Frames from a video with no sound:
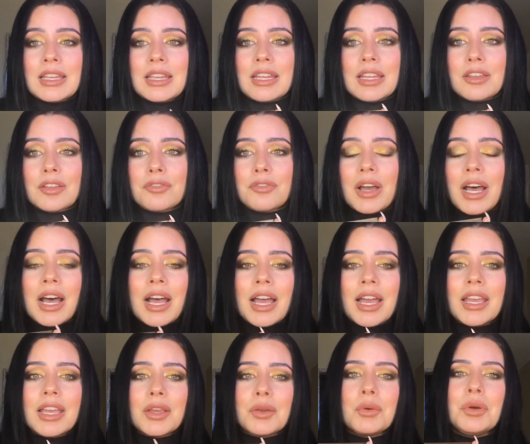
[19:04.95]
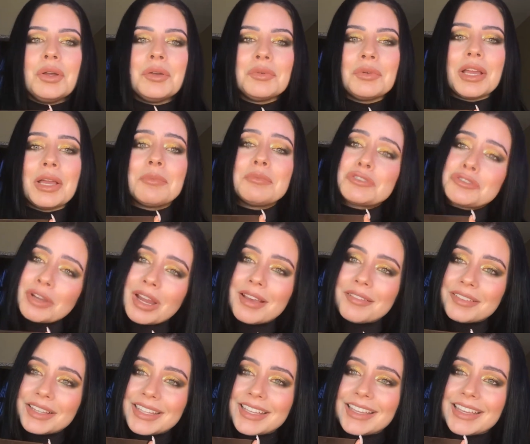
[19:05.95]
If I am
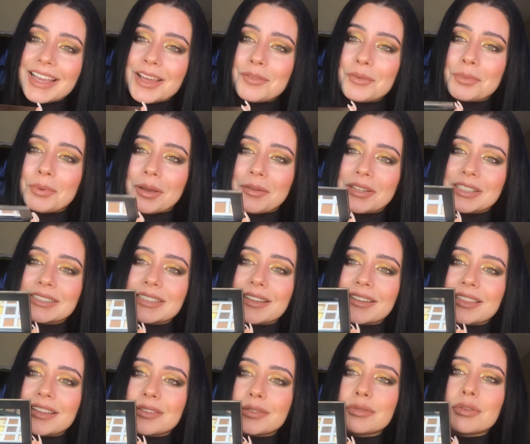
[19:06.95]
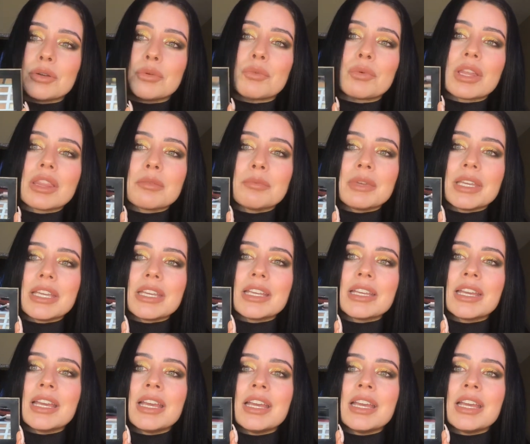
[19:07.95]
traveling, I would probably take this one with me.